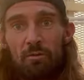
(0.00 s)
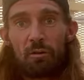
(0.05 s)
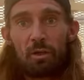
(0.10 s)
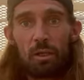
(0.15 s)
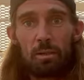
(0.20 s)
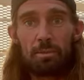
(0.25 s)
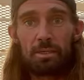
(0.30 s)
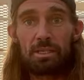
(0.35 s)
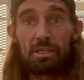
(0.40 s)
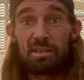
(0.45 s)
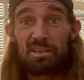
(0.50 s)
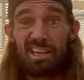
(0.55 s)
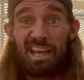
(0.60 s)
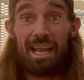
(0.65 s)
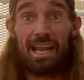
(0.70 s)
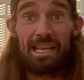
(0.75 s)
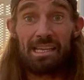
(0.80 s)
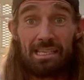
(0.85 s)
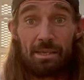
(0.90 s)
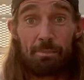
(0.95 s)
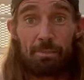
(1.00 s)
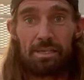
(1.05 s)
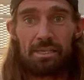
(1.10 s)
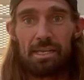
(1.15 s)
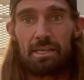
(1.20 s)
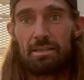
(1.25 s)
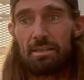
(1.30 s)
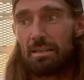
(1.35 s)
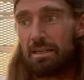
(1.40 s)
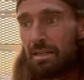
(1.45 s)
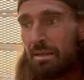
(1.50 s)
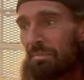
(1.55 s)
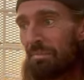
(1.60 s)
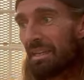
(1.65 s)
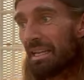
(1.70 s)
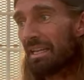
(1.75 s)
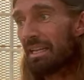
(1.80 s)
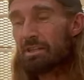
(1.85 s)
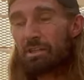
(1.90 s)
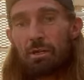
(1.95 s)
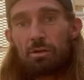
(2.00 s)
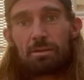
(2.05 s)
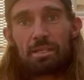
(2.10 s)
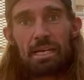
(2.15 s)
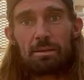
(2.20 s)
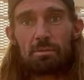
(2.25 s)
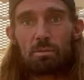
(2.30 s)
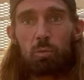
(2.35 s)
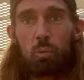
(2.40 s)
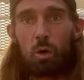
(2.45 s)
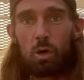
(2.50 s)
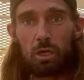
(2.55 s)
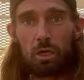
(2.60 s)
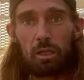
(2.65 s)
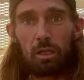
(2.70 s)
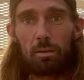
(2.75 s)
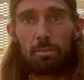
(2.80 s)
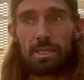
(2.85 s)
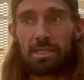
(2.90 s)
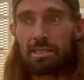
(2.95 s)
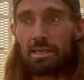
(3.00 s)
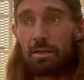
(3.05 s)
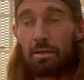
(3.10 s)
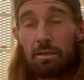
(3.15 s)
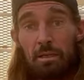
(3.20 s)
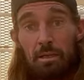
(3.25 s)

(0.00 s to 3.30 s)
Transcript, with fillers: kilometers at 80%, and then 2 times 1 kilometer,